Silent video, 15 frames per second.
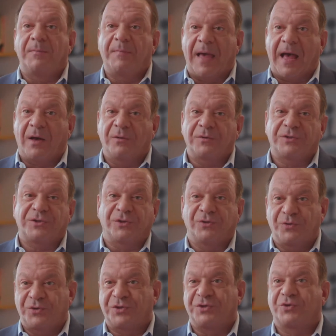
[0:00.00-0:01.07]
about
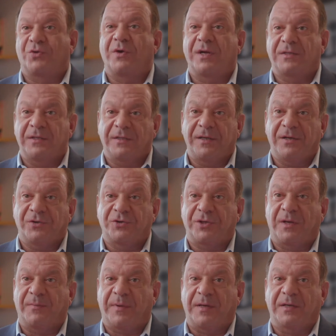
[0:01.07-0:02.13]
solutions-oriented
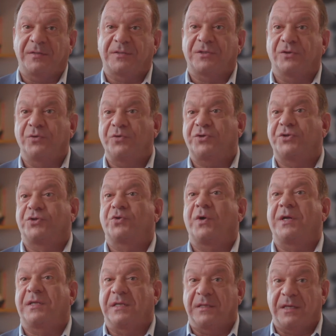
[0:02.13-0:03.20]
leadership, and
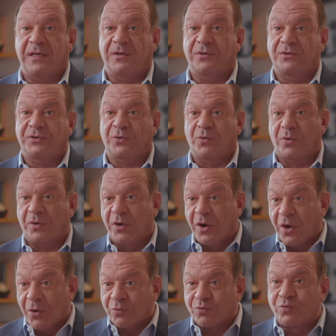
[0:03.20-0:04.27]
solutions-oriented leaders, or
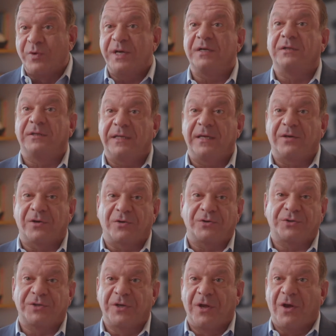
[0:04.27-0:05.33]
real
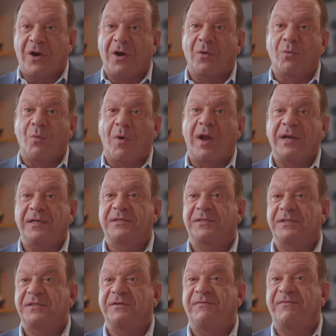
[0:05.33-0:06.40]
leaders, are wanting
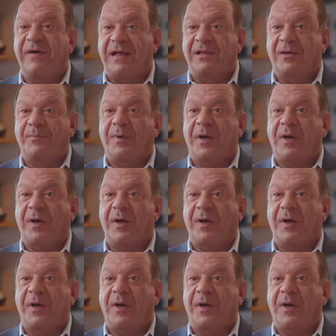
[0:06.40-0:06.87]
to develop